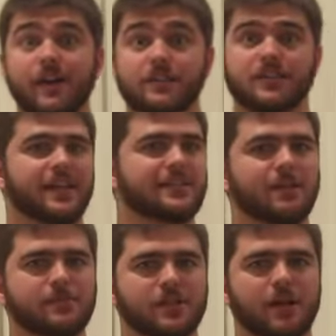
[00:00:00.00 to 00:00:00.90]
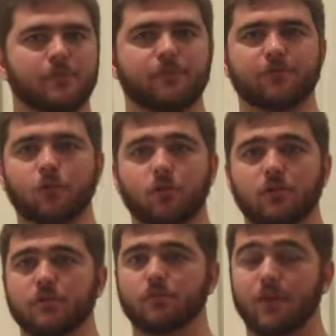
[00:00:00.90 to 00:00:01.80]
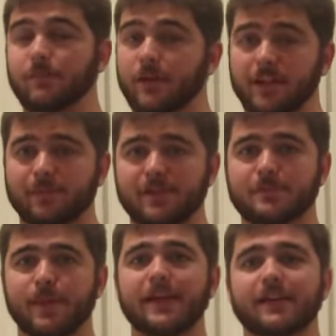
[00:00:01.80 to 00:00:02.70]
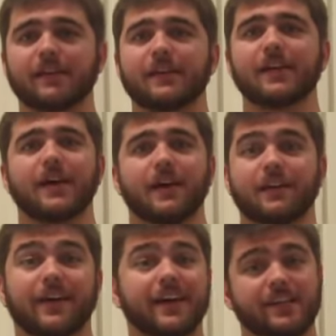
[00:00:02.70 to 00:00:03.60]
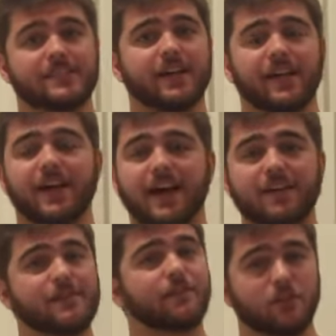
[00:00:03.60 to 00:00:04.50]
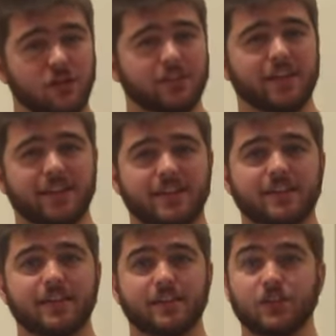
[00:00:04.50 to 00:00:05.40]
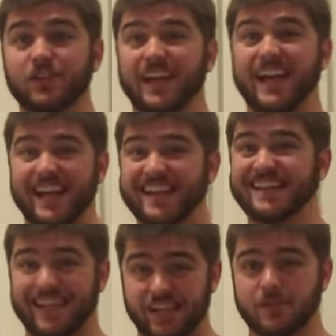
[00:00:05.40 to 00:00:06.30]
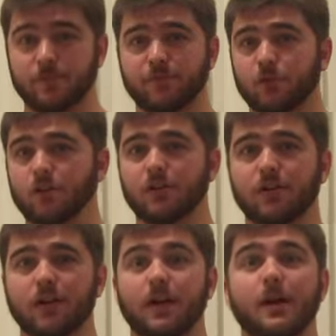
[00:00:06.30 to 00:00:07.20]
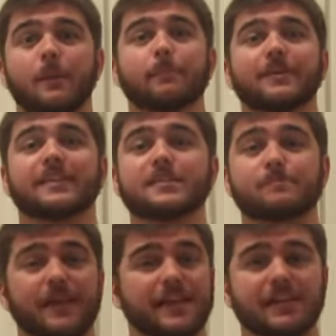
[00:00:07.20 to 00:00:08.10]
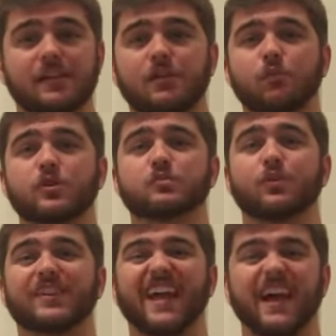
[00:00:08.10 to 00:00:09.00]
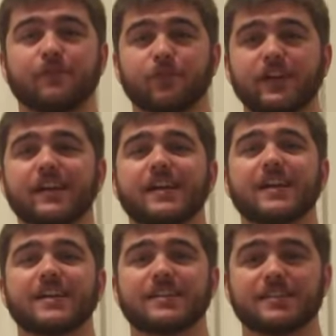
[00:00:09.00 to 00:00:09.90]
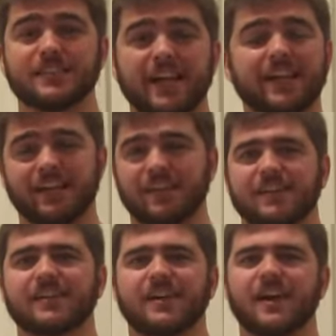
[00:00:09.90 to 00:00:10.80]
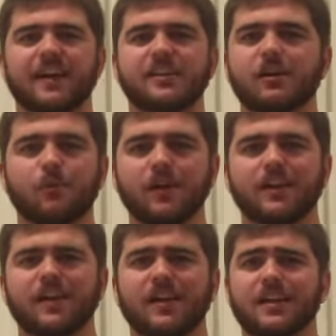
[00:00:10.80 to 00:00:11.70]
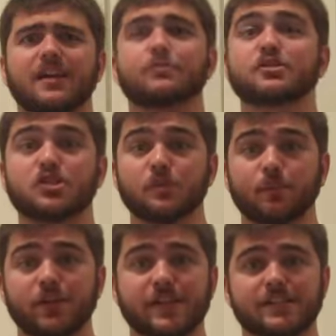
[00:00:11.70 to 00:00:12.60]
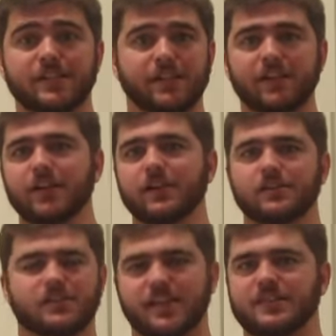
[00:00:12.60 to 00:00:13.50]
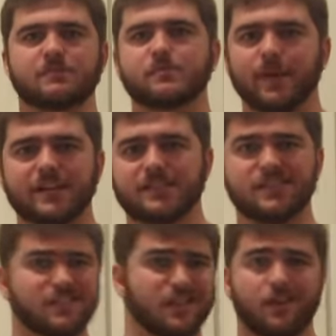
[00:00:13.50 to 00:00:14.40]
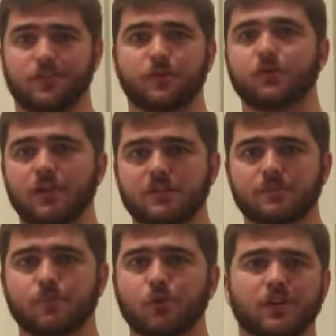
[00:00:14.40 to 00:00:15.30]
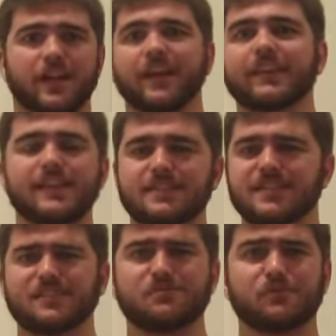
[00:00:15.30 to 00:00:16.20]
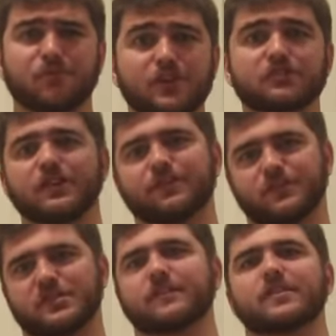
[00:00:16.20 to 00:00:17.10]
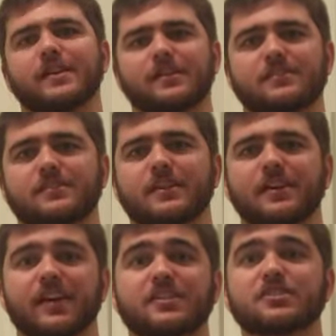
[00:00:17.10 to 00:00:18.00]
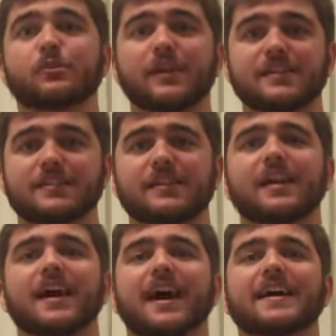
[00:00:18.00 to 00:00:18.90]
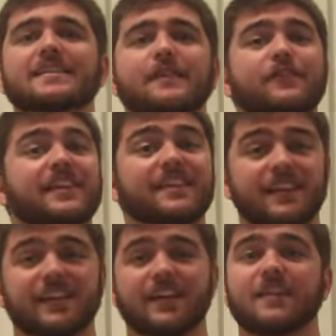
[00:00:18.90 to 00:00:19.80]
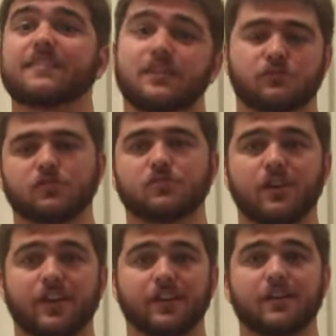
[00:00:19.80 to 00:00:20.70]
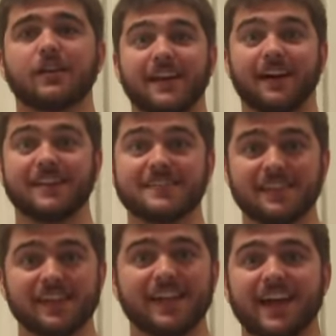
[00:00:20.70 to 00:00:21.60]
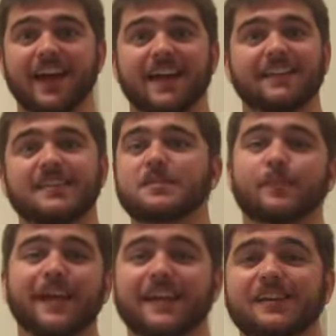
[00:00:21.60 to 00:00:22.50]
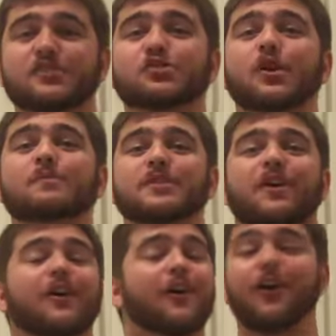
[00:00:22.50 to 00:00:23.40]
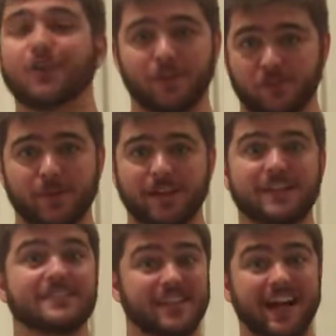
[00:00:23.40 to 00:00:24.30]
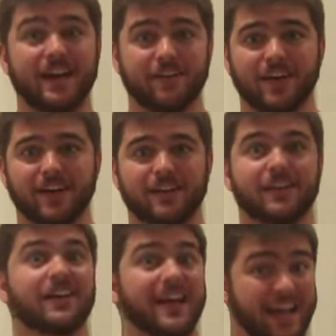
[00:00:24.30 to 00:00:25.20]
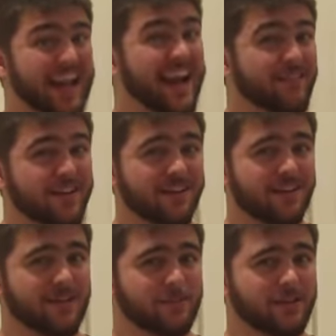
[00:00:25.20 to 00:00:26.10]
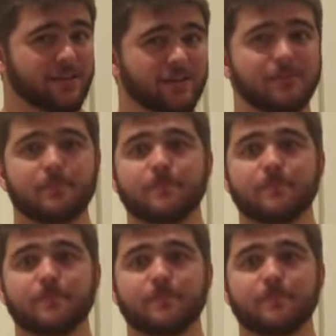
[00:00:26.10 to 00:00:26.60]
Alright, so that sums it up for when belly meets bacon. Now I gotta say, I've never cooked anything that took 8 days before, but this bacon was worth every second. And you know what? It was super easy. Just take some spices, throw it on some pork, and let it sit in the refrigerator for 7 days. It's so easy, I definitely think that you should try it. And honestly, this bacon trumps all other bacons that I've had. And I've had a lot of bacon.